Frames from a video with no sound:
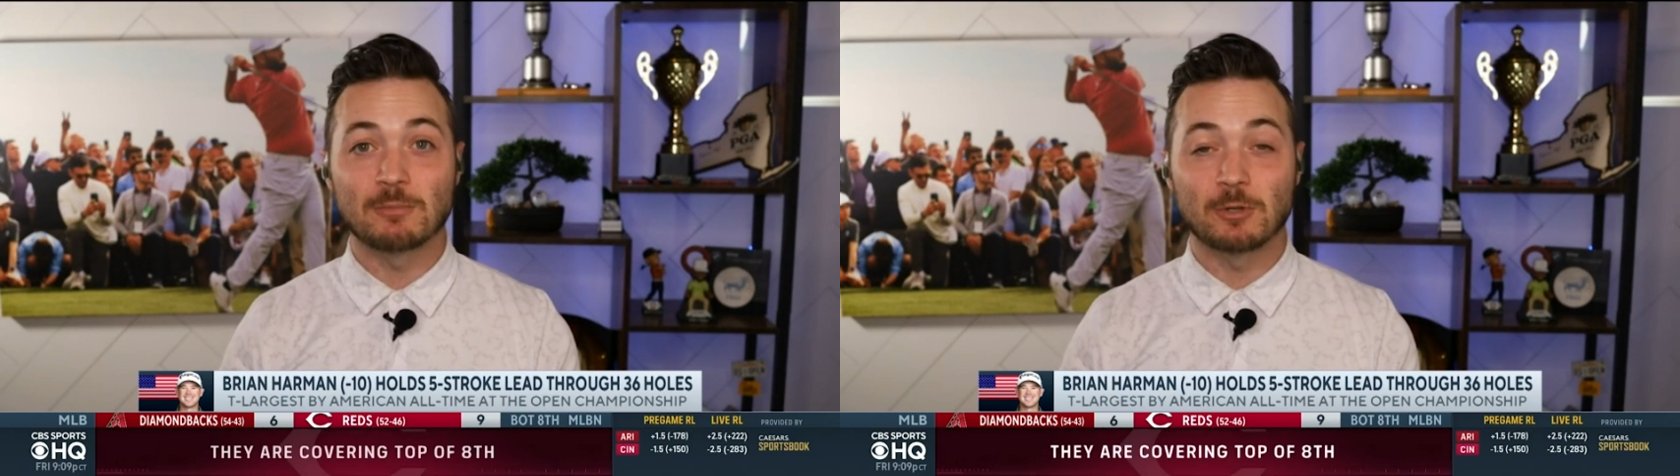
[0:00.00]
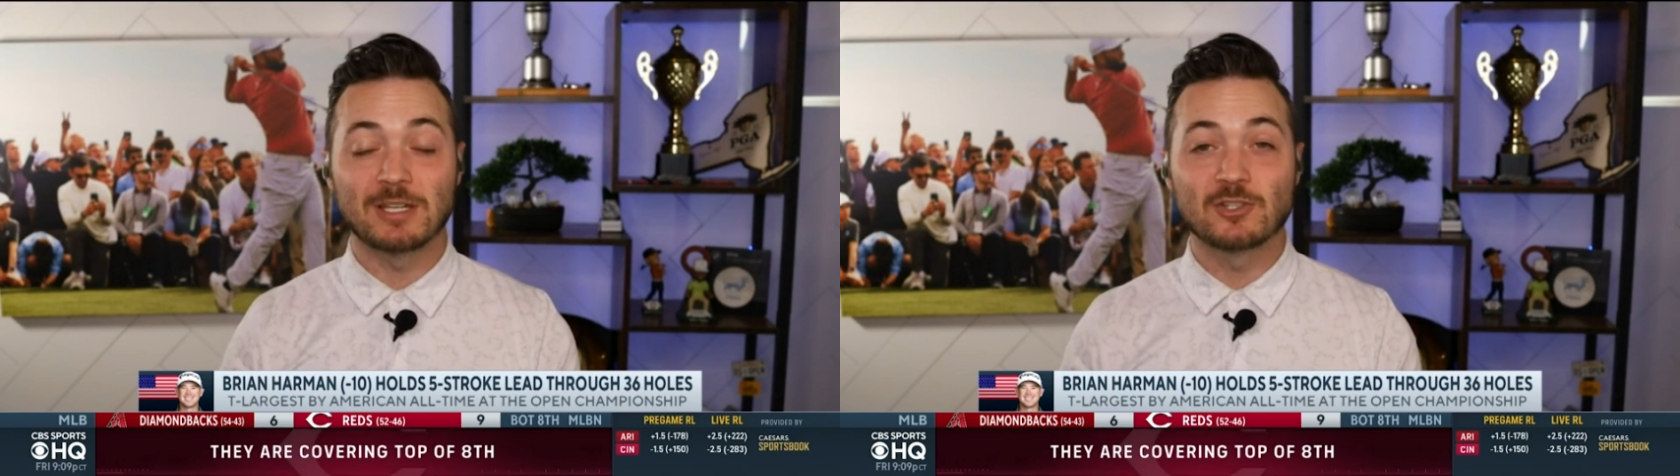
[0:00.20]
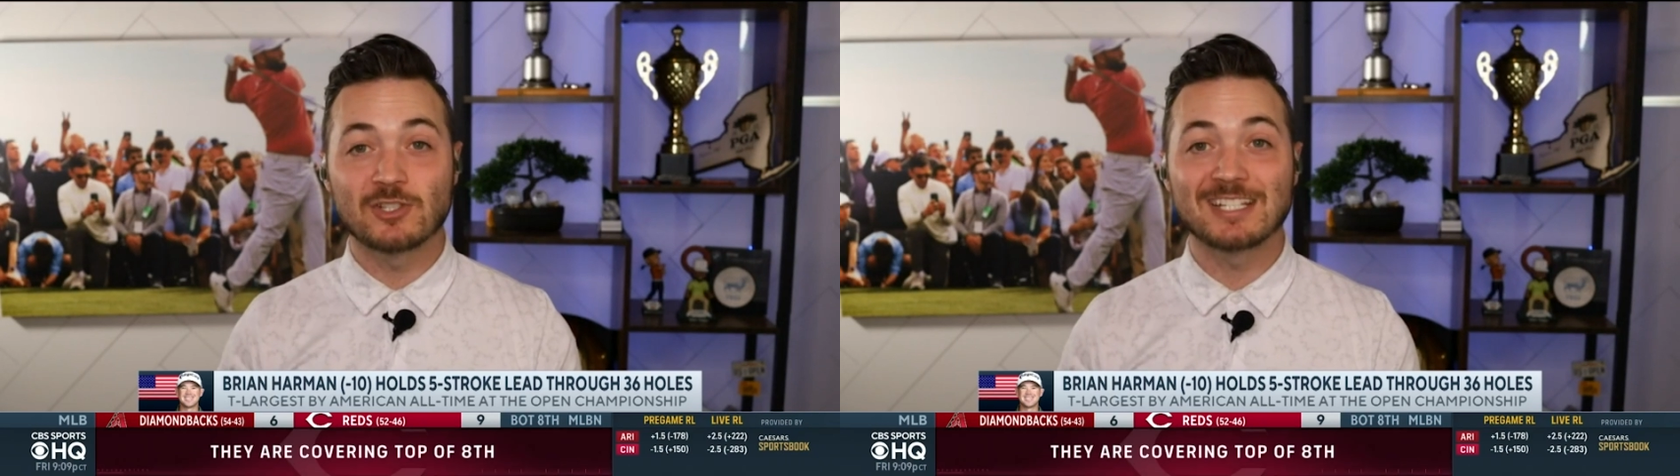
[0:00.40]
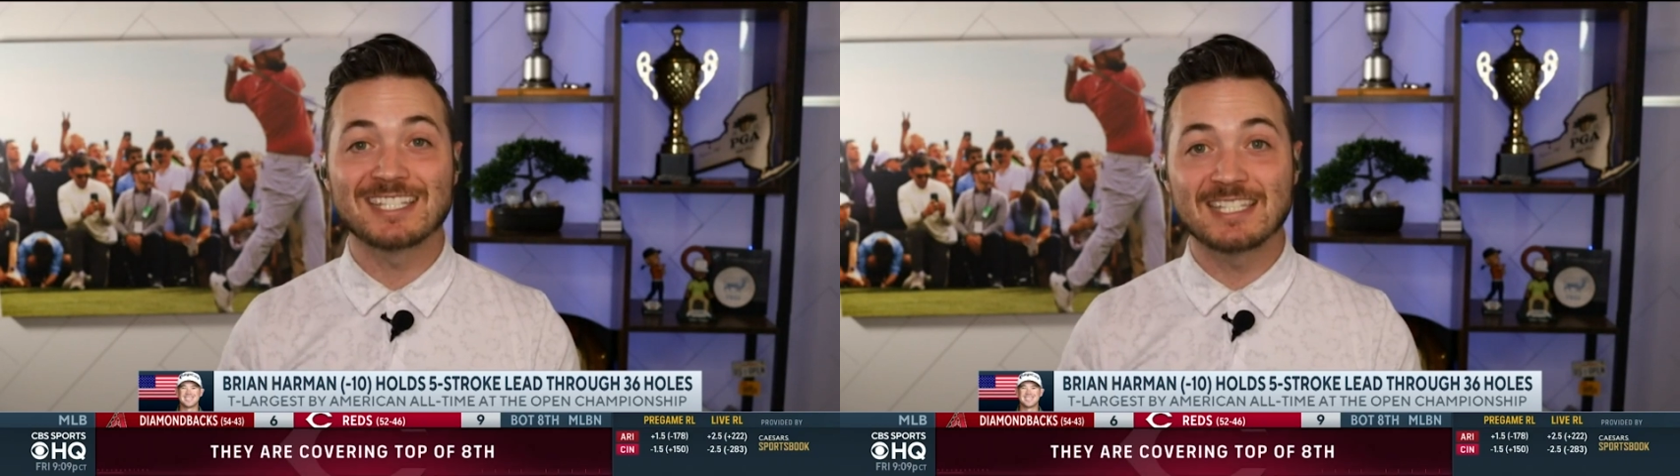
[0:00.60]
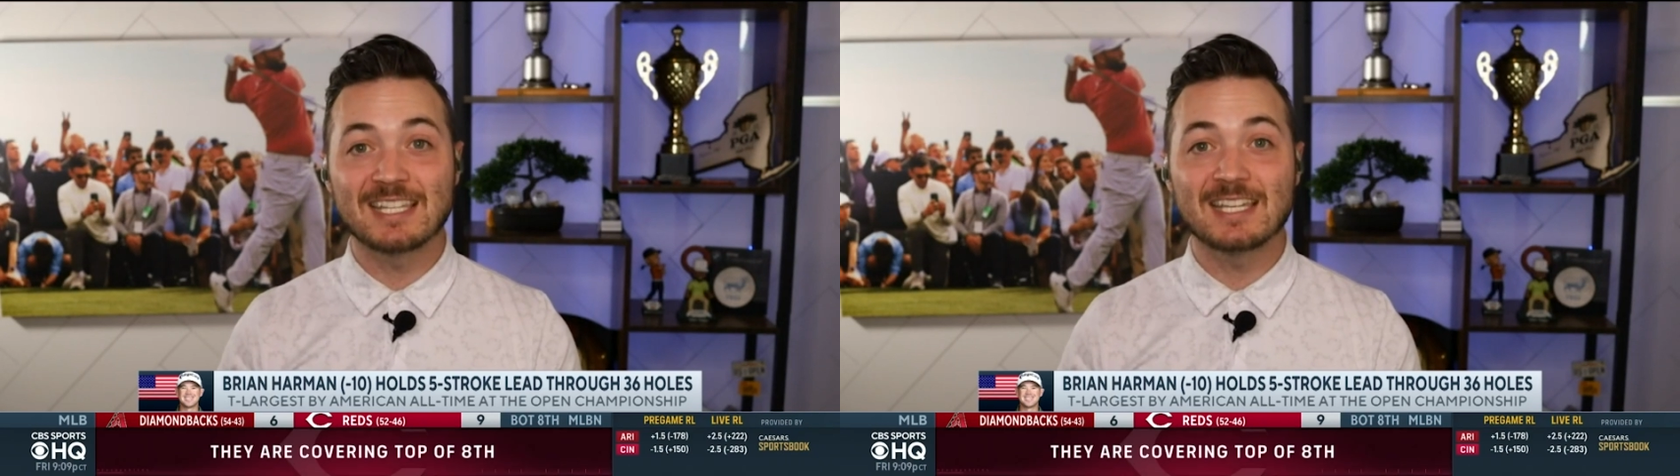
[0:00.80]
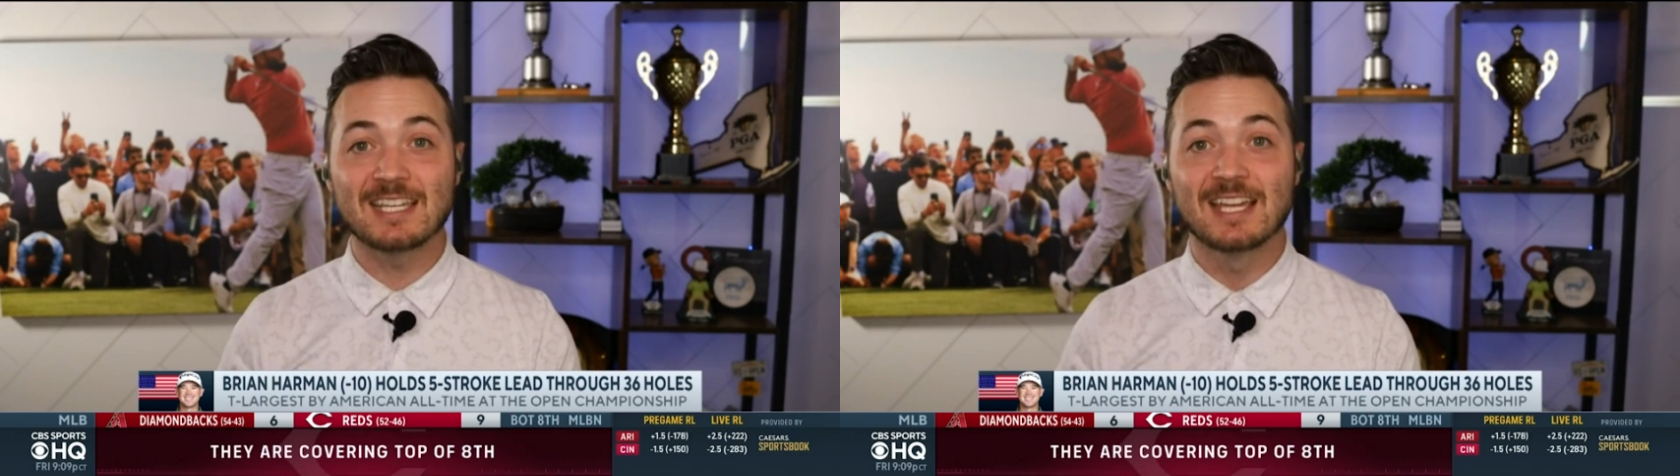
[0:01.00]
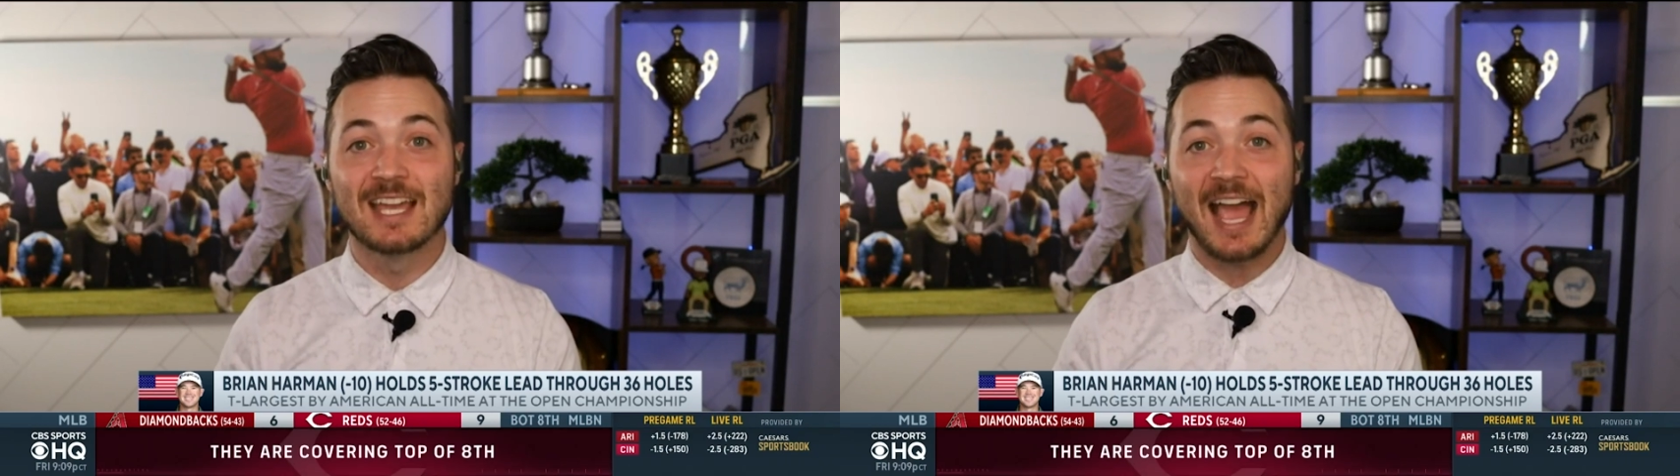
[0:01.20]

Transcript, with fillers: It'll be interesting to see